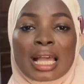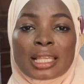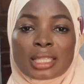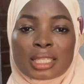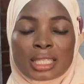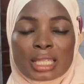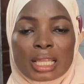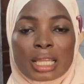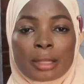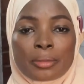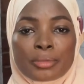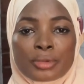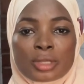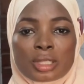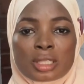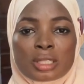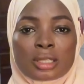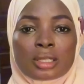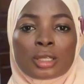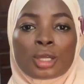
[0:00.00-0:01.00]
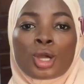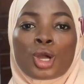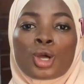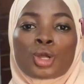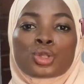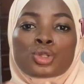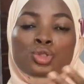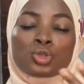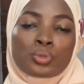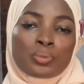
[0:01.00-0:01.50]
as a celebrity
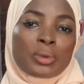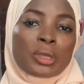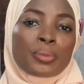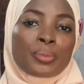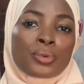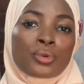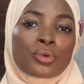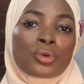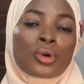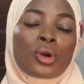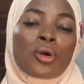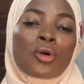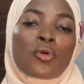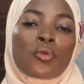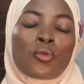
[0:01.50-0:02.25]
to people.